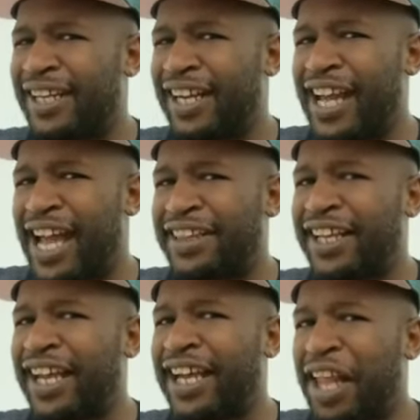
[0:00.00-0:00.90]
I
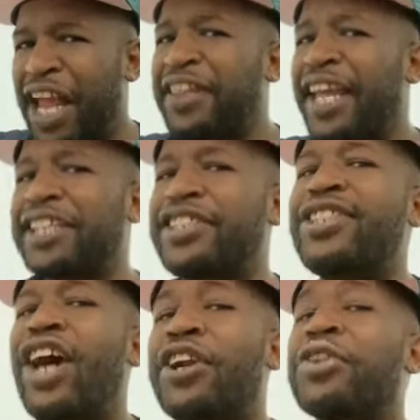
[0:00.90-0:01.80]
think it
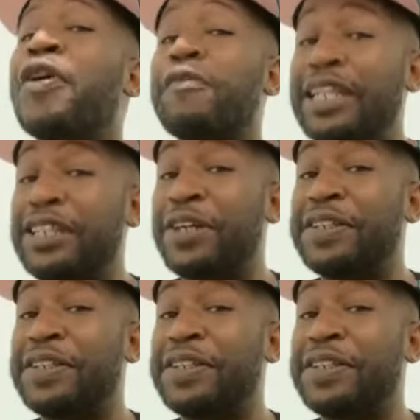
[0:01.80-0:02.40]
started on me though.